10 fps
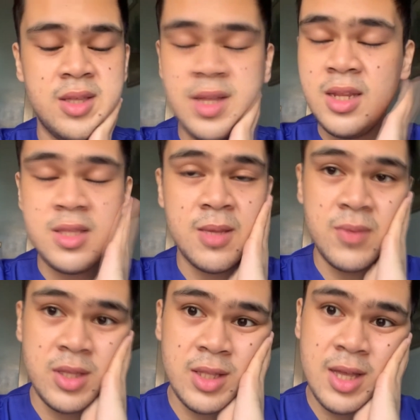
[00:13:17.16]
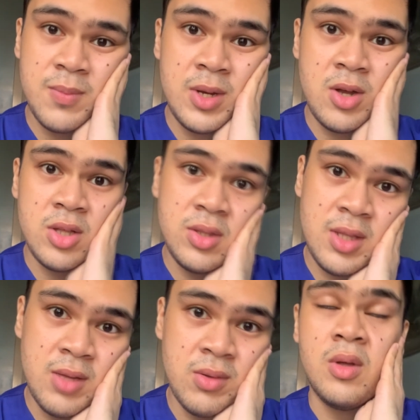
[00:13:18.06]
And it's something that can be
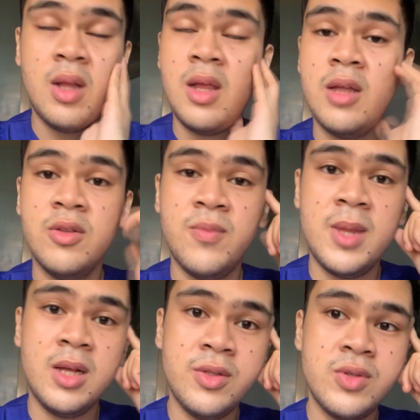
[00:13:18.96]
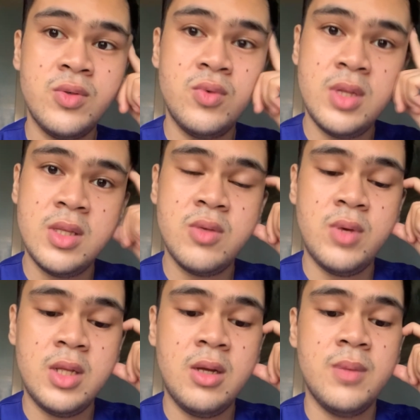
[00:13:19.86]
daunting to a lot of medical students
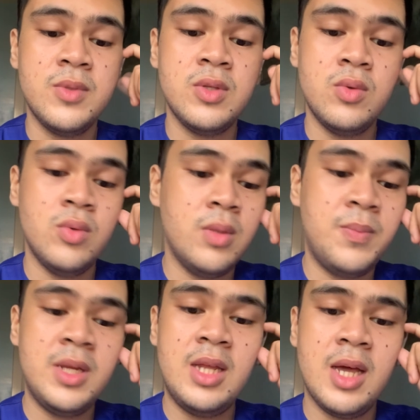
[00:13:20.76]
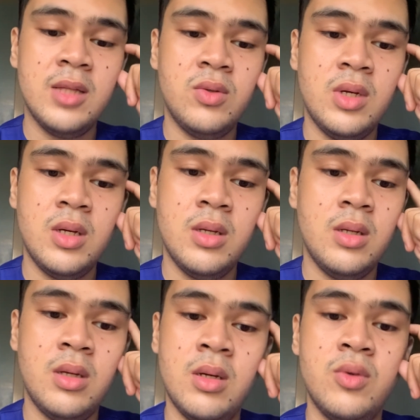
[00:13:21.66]
when it comes to the pediatric
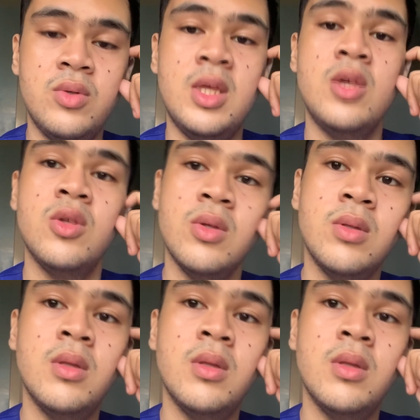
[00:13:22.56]
rotation.